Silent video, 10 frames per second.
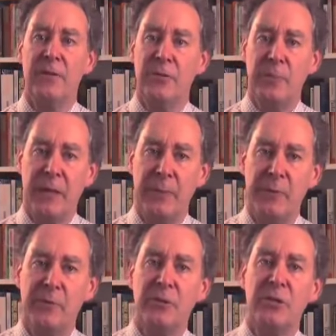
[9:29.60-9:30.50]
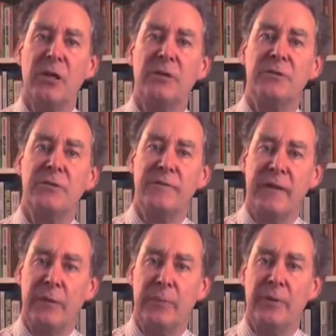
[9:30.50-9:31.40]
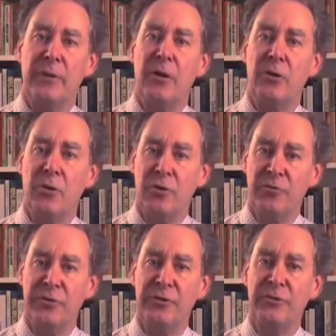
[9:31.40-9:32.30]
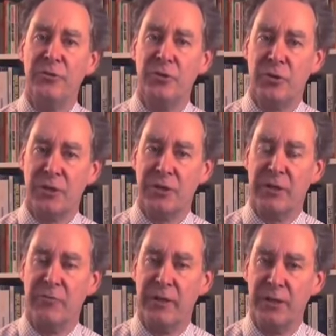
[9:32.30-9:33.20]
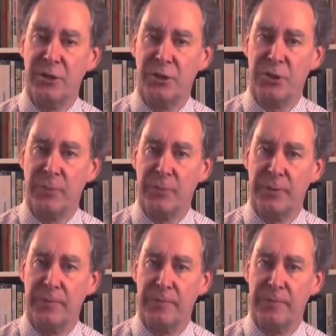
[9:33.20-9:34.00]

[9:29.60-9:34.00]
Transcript: the baby will start to develop a confident and trusting relationship.